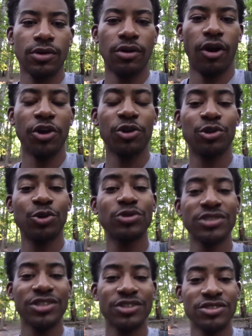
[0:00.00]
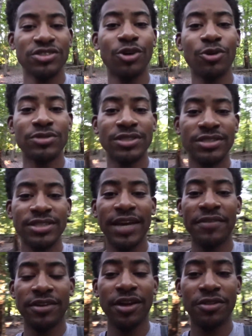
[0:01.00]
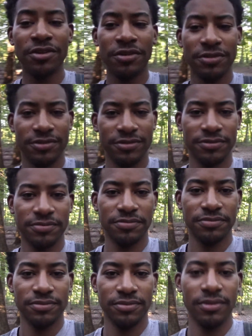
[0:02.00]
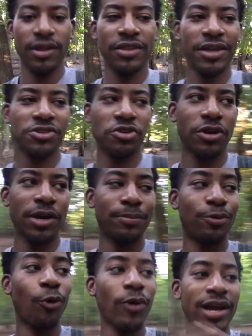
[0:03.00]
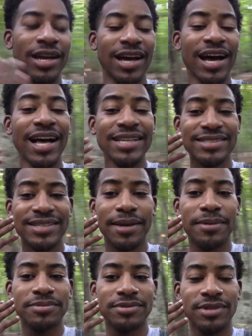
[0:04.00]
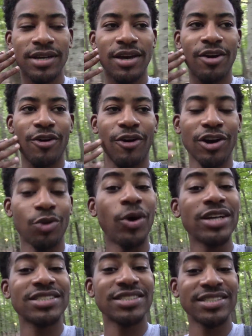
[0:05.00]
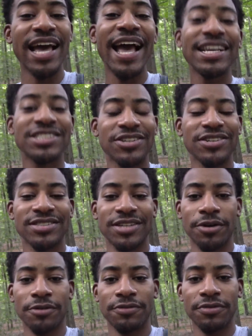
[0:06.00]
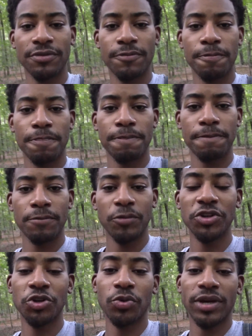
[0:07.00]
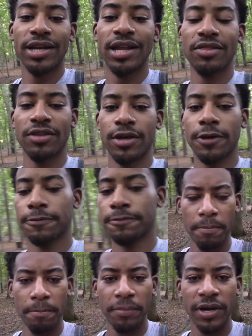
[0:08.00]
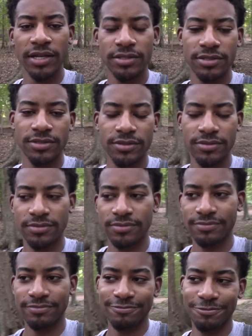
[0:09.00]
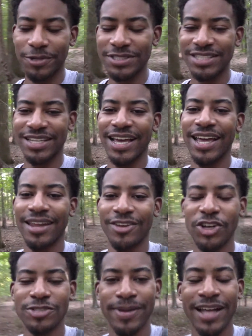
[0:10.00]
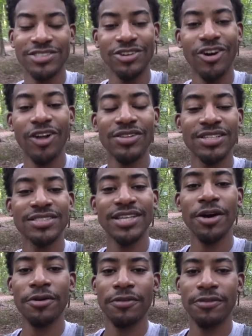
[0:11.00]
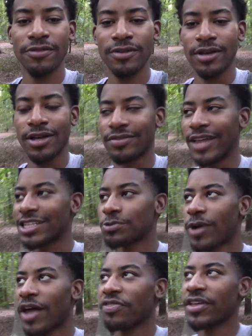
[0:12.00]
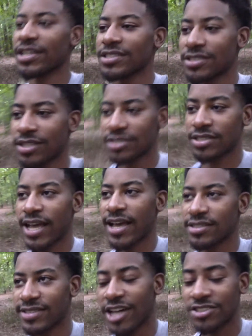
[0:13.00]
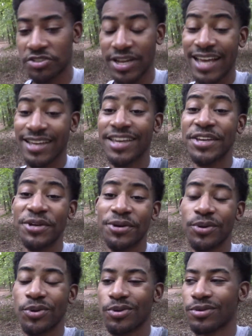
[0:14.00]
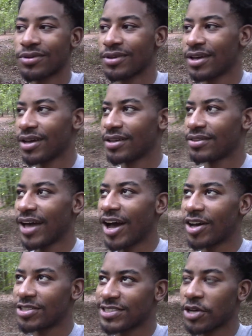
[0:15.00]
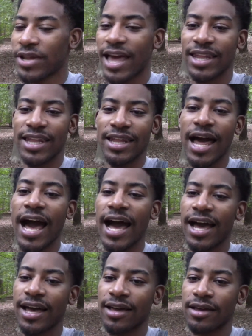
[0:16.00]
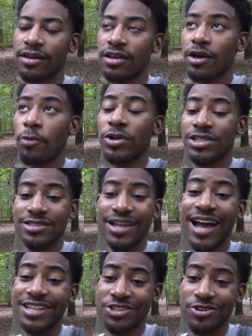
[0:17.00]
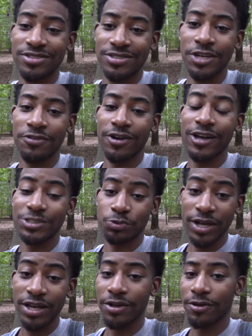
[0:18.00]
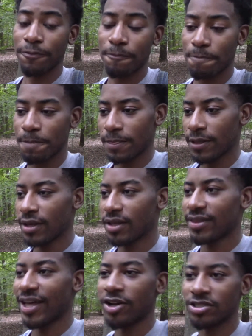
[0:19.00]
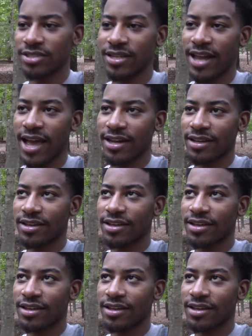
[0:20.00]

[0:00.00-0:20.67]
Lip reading: Are you losing your soul to save another? These are important concepts or questions to ask yourself when doing anything. But once again, it goes back to all the self. That's why things such as thou shalt not kill, thou shalt not lie, which is lying to yourself as well, thou shalt not,